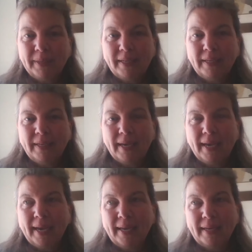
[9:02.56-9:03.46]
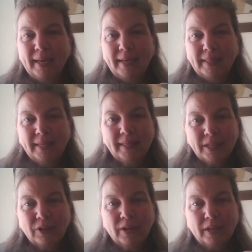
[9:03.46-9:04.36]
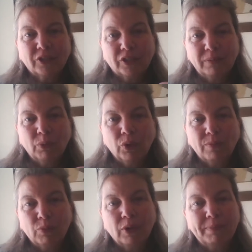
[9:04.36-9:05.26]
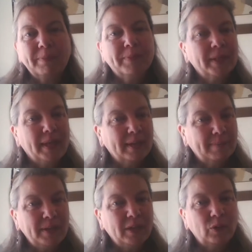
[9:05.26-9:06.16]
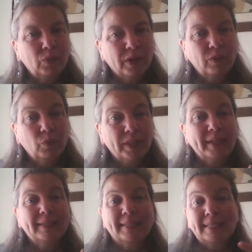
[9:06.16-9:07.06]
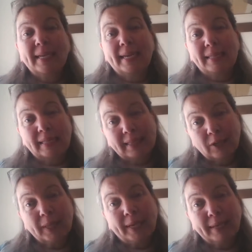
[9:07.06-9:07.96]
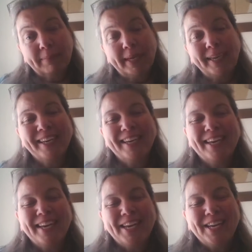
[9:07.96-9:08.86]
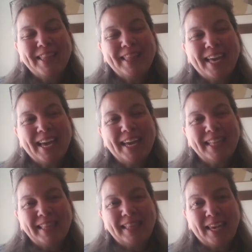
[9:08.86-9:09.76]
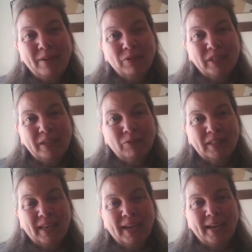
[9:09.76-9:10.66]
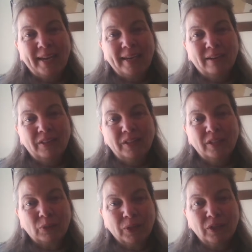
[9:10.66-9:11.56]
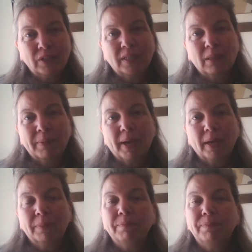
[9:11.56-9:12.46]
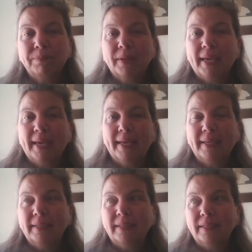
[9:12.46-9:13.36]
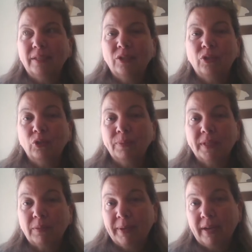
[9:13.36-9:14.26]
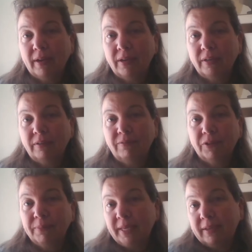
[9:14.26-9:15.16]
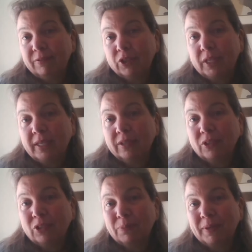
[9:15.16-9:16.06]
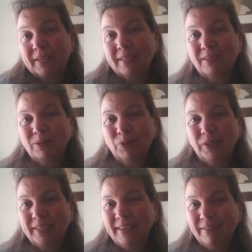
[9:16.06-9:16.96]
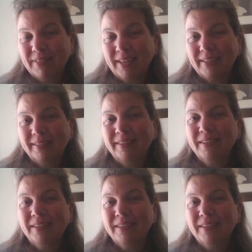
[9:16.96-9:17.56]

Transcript: me, and I think there are actually more and more people like me who aren't willing to say that they're like me, that they really rely on these words at the bottom. And Zoom has been hard for me for years because we didn't have that,